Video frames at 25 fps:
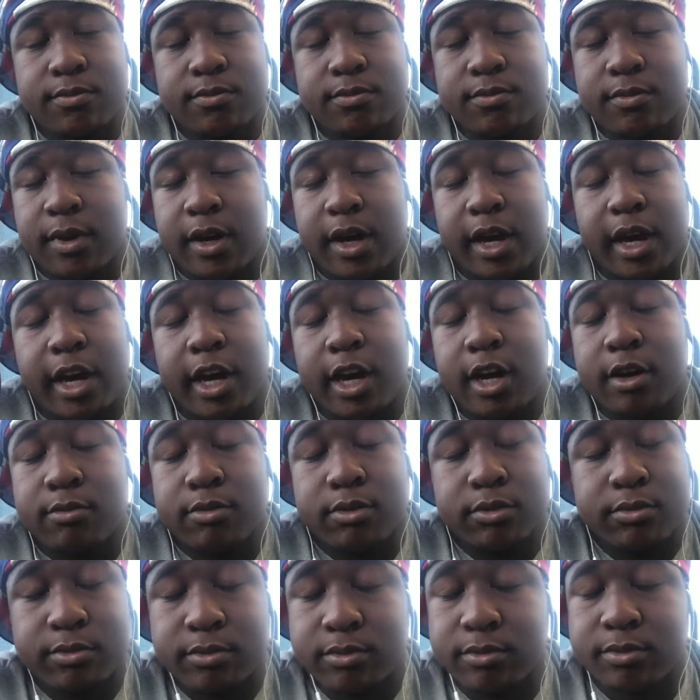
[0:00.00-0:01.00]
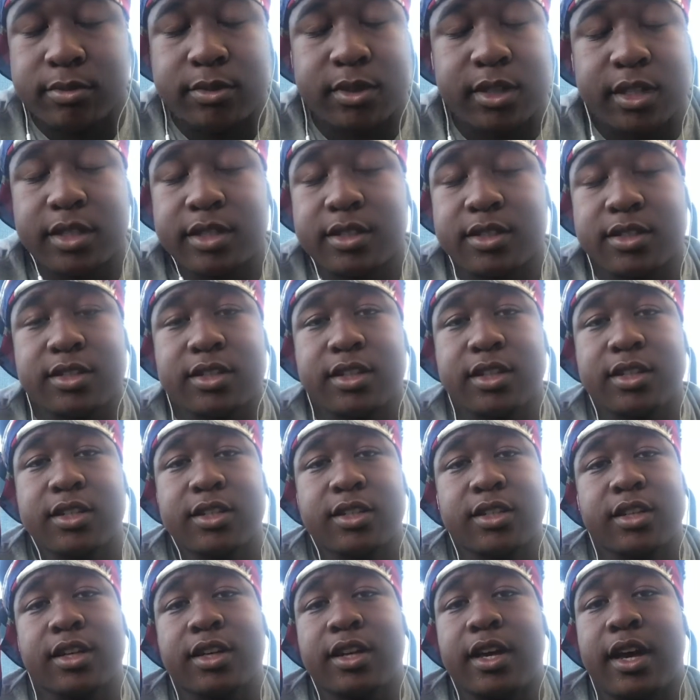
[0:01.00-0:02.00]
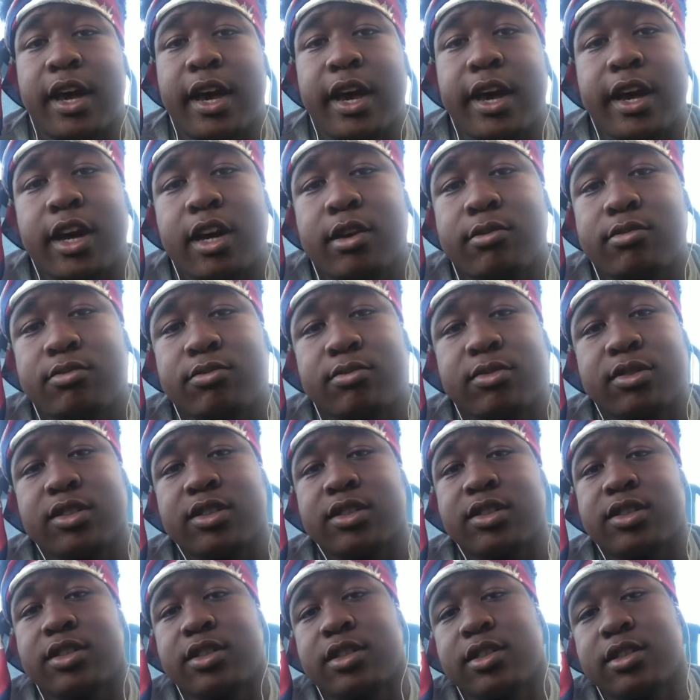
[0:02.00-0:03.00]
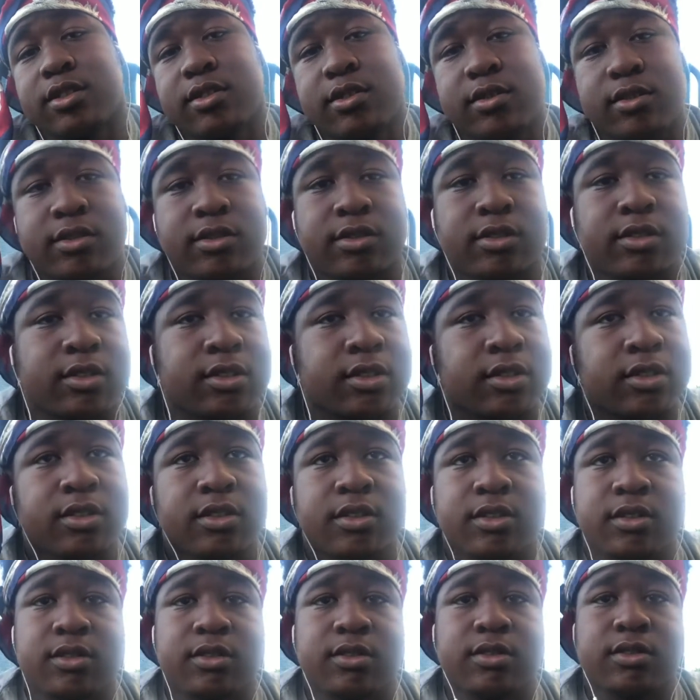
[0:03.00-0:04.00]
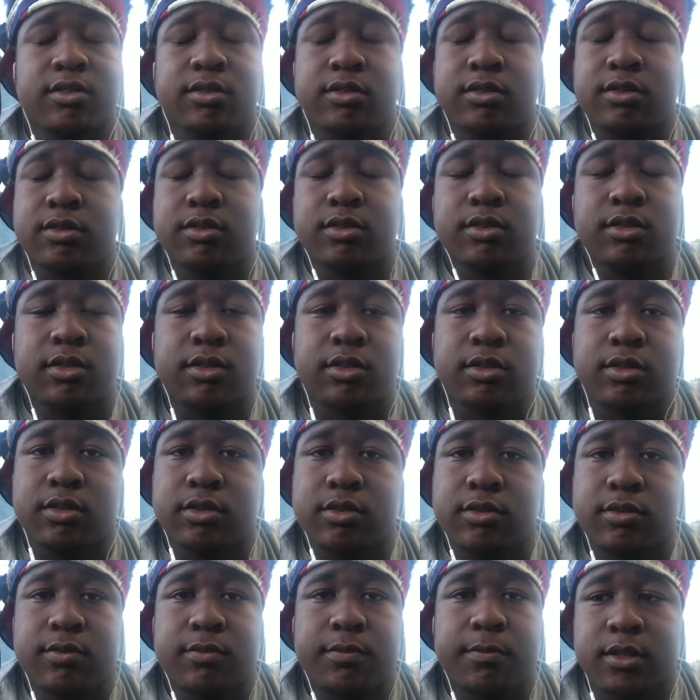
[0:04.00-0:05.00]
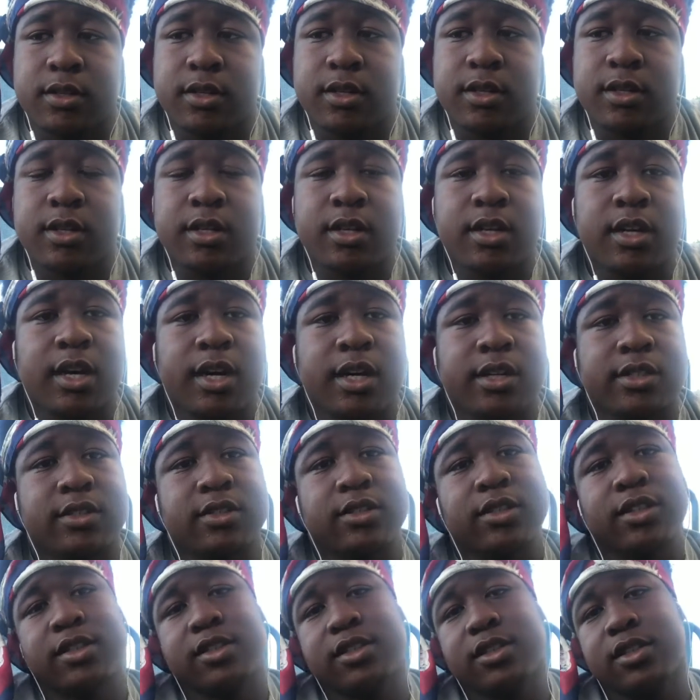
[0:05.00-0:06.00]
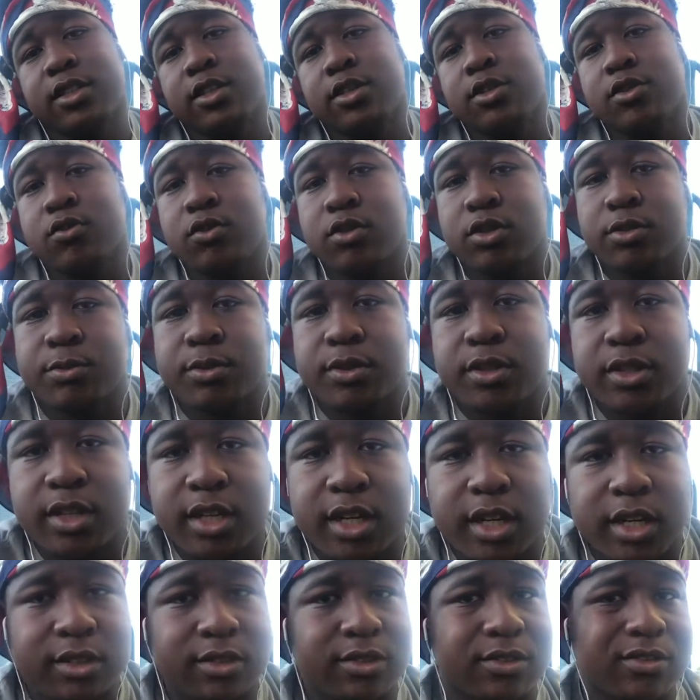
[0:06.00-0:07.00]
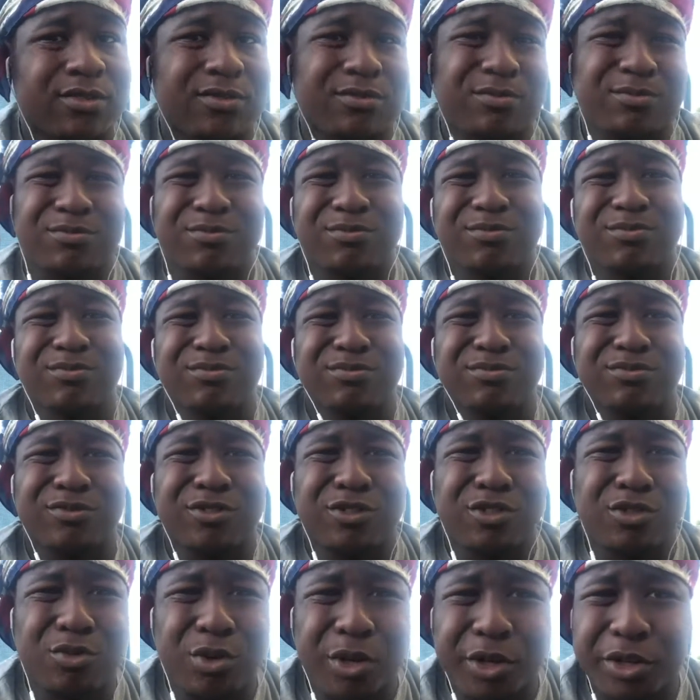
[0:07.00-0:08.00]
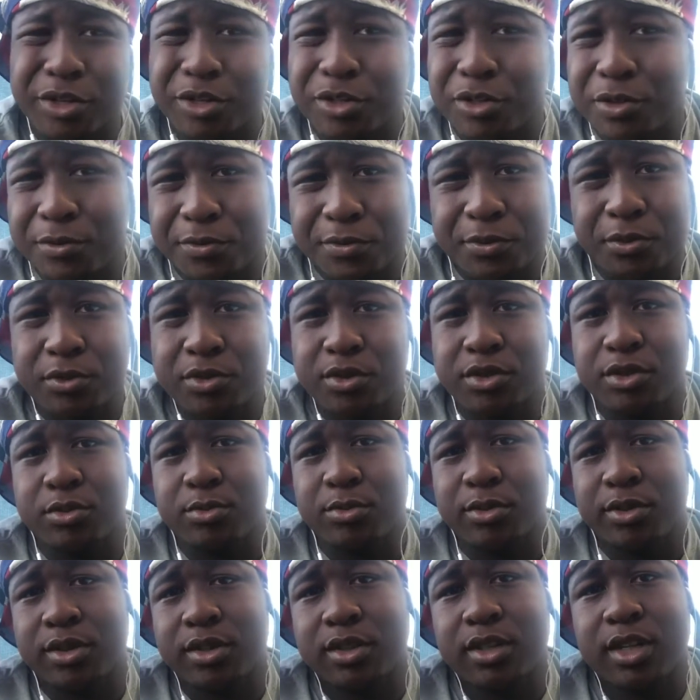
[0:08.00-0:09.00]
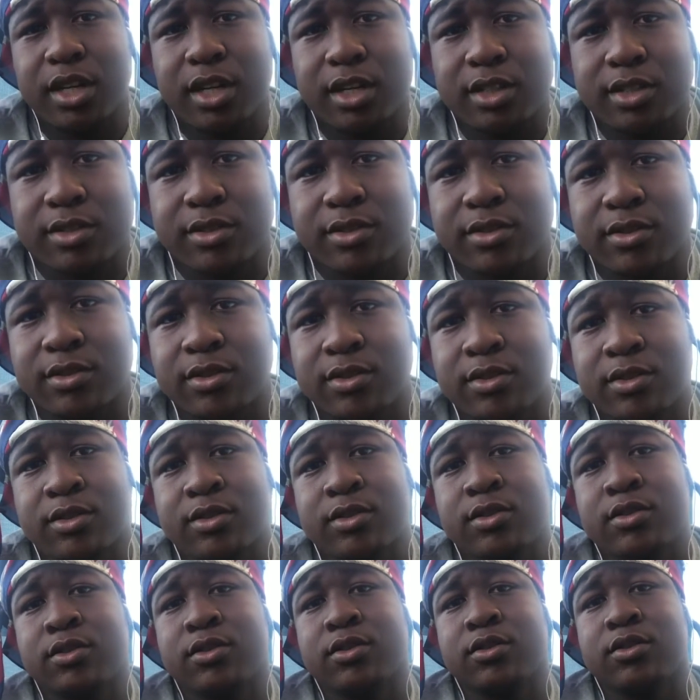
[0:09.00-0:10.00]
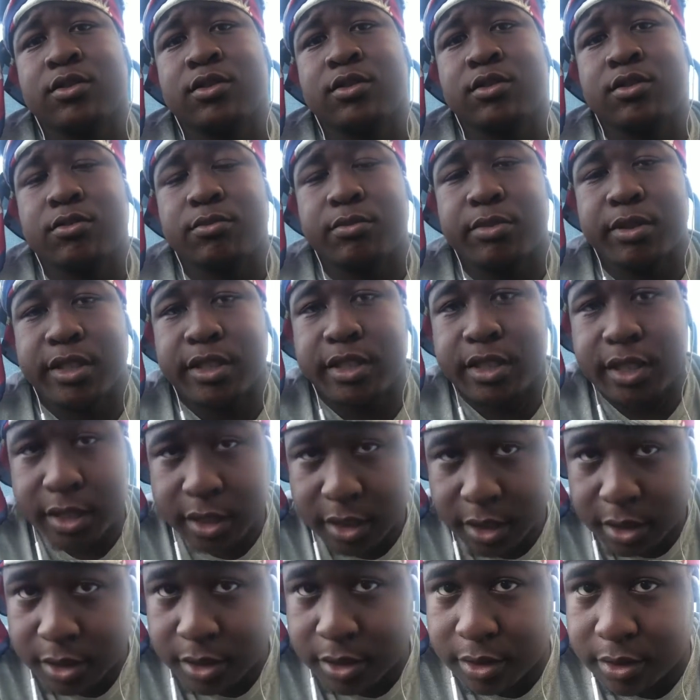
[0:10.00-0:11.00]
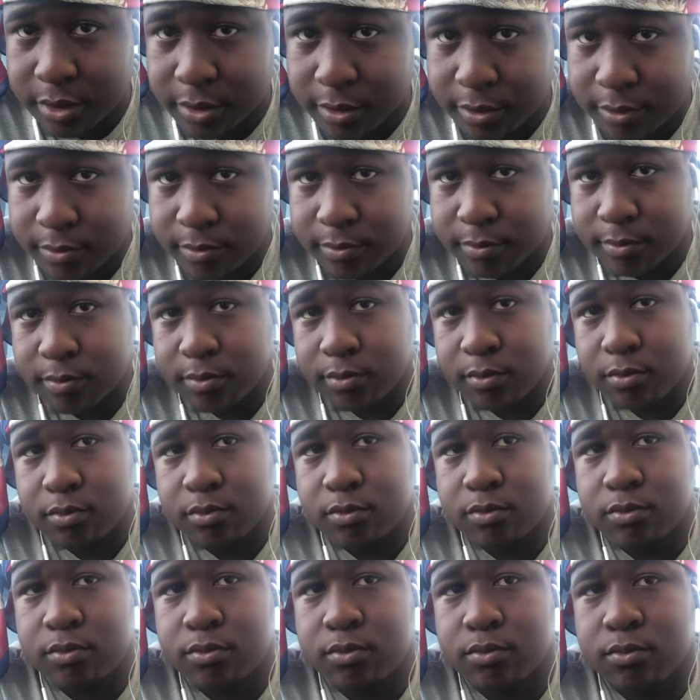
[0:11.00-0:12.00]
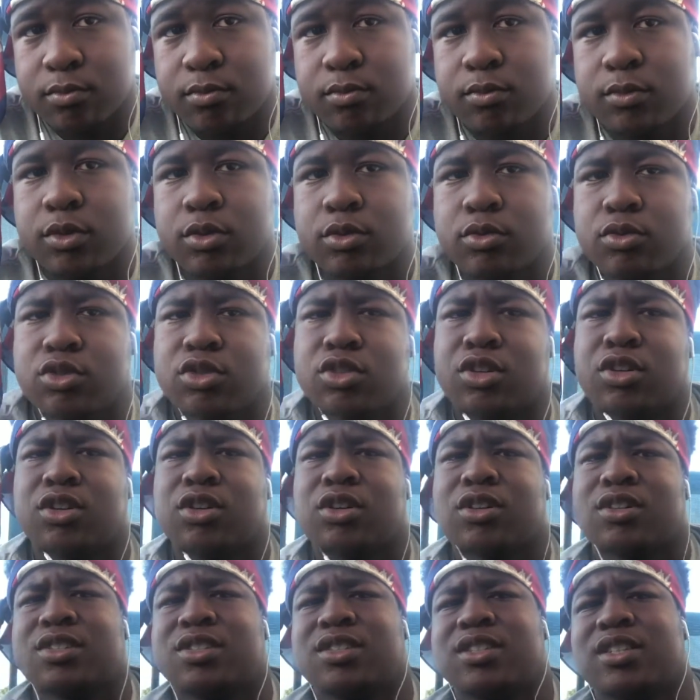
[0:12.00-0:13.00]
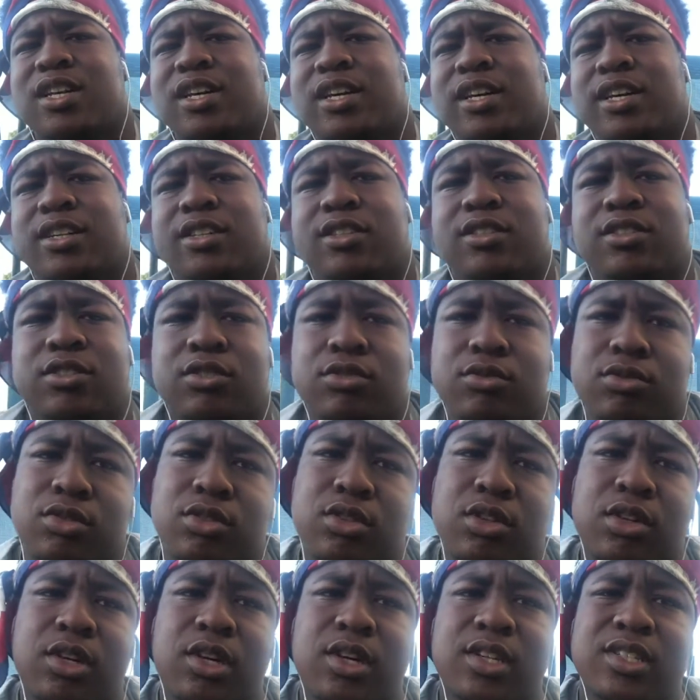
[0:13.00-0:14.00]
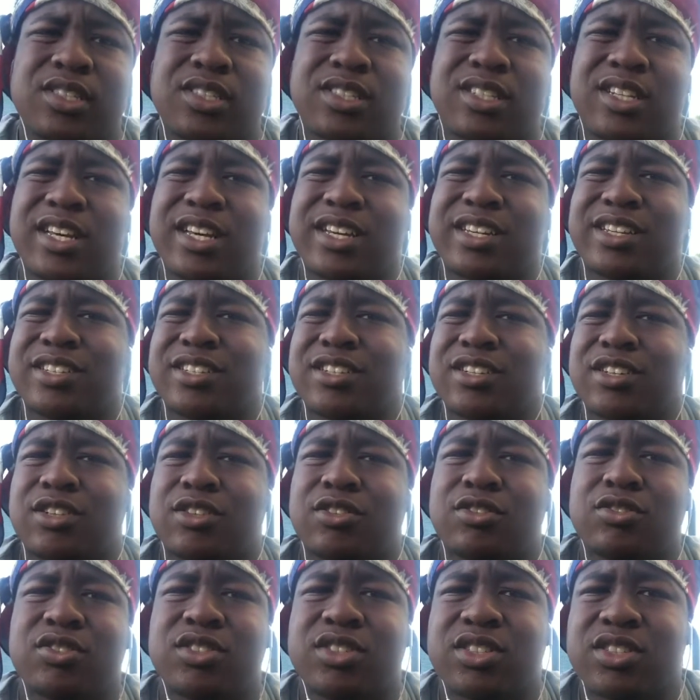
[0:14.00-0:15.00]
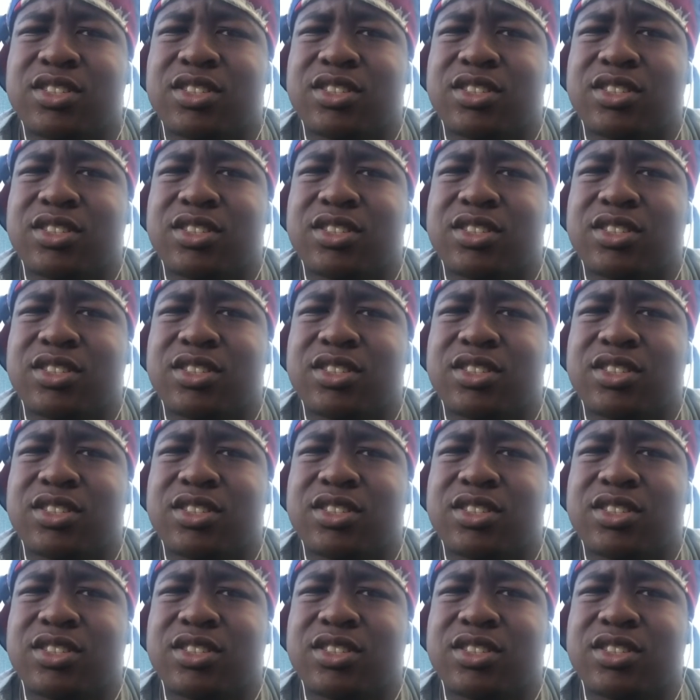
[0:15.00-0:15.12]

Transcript: album. They selling their albums and stuff, And a doctor. Let's say you want to be a doctor. You working your future to be a doctor. But then you start slacking. You start slacking on it.